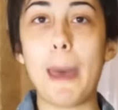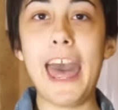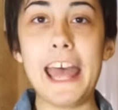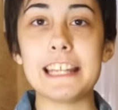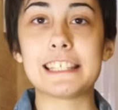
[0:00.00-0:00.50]

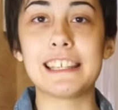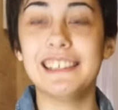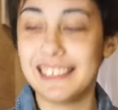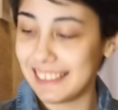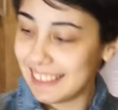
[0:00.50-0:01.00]
pants.
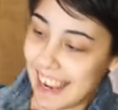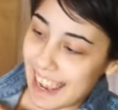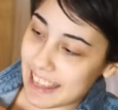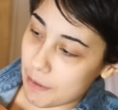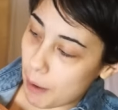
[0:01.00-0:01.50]

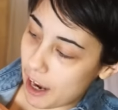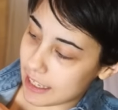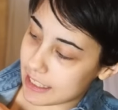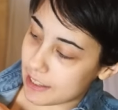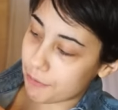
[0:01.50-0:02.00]
And they have pockets in the